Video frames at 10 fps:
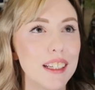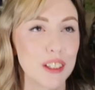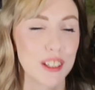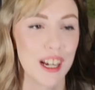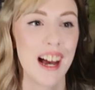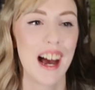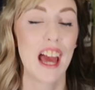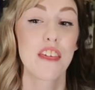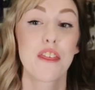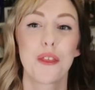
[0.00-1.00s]

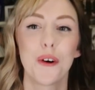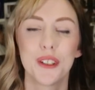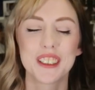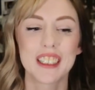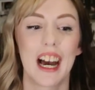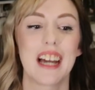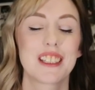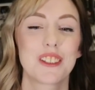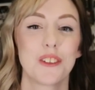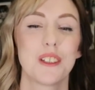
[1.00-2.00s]
I
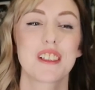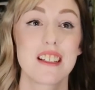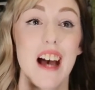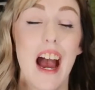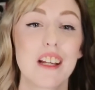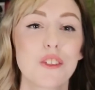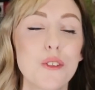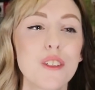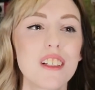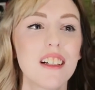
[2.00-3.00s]
thought, because I
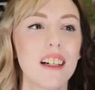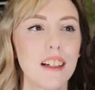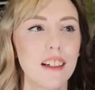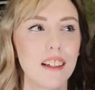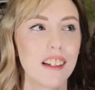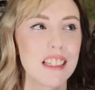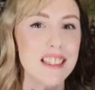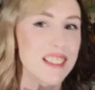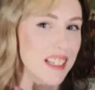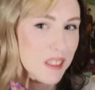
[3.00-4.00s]
took
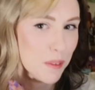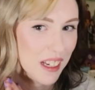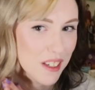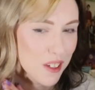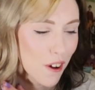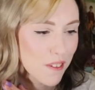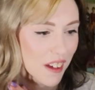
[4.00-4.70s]
6 weeks off.